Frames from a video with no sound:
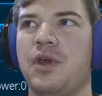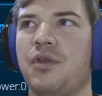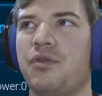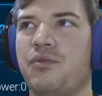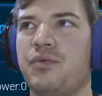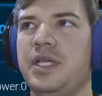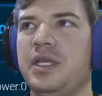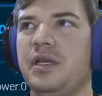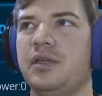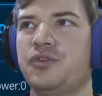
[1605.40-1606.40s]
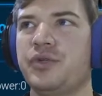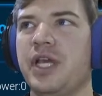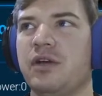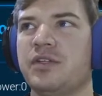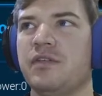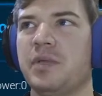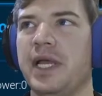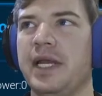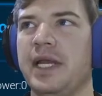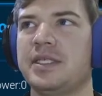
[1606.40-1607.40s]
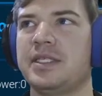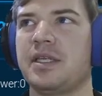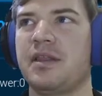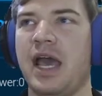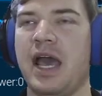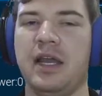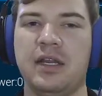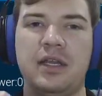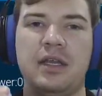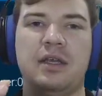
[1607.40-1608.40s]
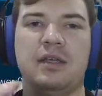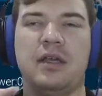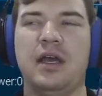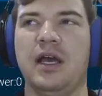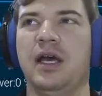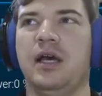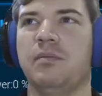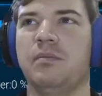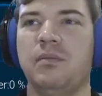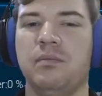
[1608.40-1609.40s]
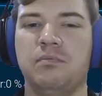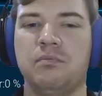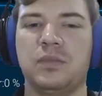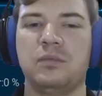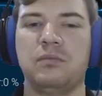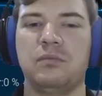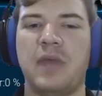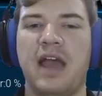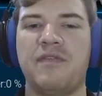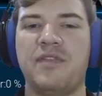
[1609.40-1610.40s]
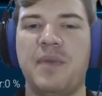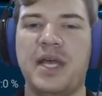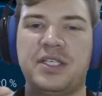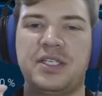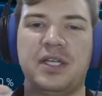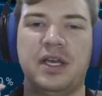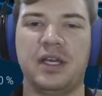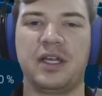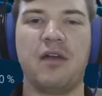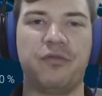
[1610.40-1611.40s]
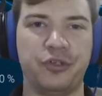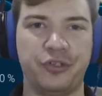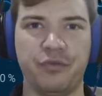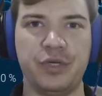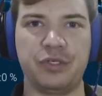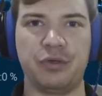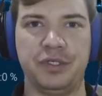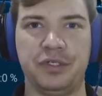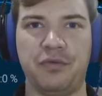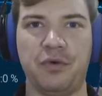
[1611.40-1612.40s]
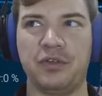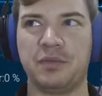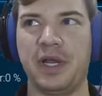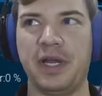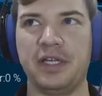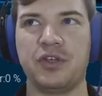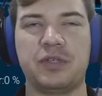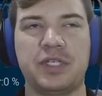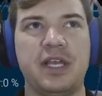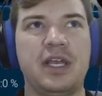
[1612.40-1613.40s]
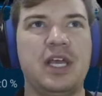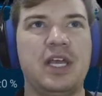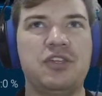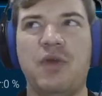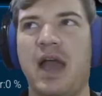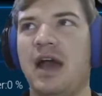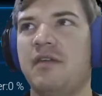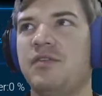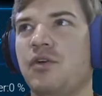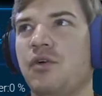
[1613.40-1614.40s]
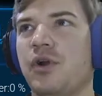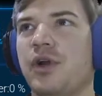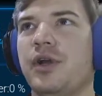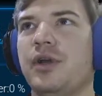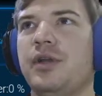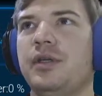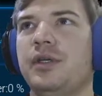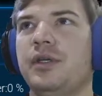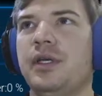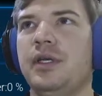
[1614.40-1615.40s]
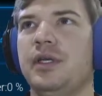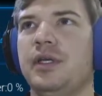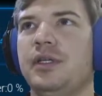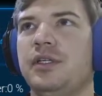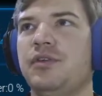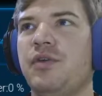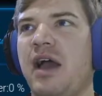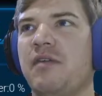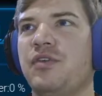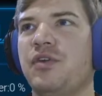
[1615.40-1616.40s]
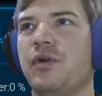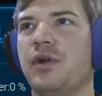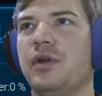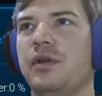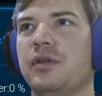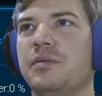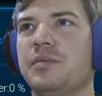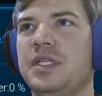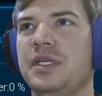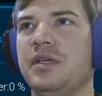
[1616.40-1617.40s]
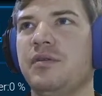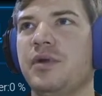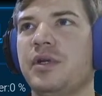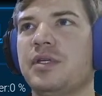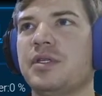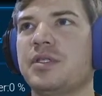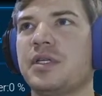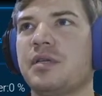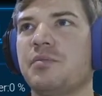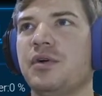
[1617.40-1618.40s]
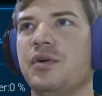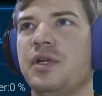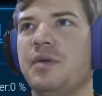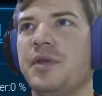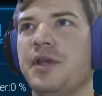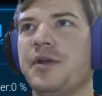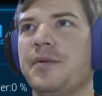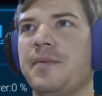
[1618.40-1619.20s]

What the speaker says: 3 trios of planets that have the best coverage of resources for those planets. So say you have your let me see where it is. I can pull it up here.